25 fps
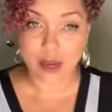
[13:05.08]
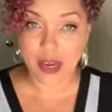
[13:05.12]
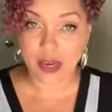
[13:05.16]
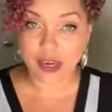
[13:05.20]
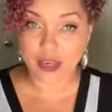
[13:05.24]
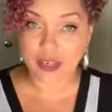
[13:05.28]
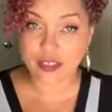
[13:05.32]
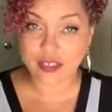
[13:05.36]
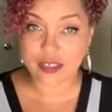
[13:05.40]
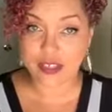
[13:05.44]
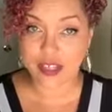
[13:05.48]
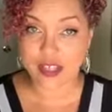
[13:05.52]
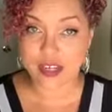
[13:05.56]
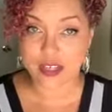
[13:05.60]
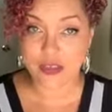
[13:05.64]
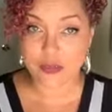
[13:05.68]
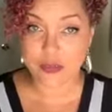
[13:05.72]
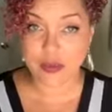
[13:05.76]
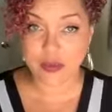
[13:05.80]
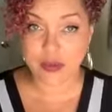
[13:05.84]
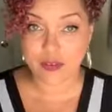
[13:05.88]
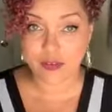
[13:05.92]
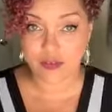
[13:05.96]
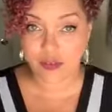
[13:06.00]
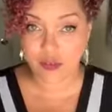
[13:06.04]
I'm not going to say
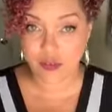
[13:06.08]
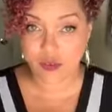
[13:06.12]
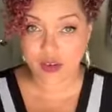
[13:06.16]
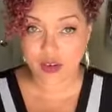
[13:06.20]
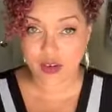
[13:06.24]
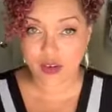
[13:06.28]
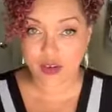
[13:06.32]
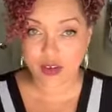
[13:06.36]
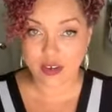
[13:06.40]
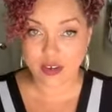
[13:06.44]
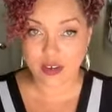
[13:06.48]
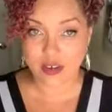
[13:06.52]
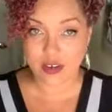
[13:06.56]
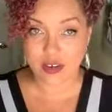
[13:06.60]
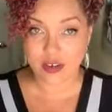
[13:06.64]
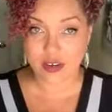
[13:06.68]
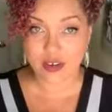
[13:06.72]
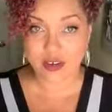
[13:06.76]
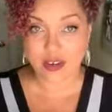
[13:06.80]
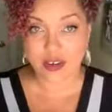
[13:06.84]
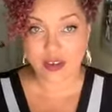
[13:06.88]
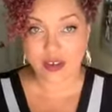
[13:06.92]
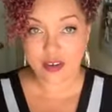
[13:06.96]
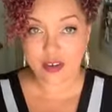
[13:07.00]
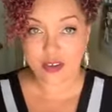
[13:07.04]
any four,
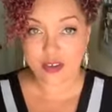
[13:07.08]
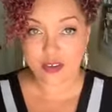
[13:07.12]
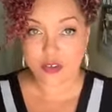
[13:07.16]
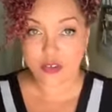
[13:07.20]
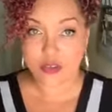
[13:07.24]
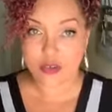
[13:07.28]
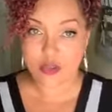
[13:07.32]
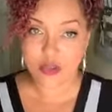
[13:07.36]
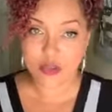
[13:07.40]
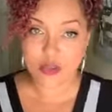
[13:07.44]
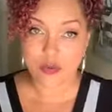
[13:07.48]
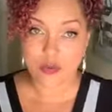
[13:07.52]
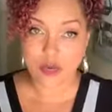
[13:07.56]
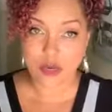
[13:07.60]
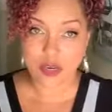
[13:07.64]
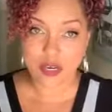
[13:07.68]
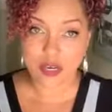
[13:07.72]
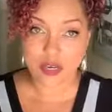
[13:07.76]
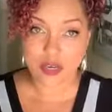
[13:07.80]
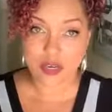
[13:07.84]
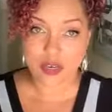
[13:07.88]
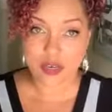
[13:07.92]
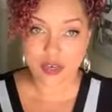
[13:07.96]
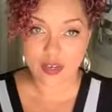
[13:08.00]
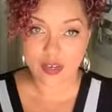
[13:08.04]

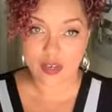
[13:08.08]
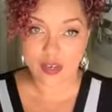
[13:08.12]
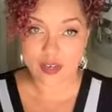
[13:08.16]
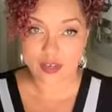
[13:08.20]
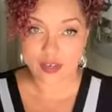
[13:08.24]
three,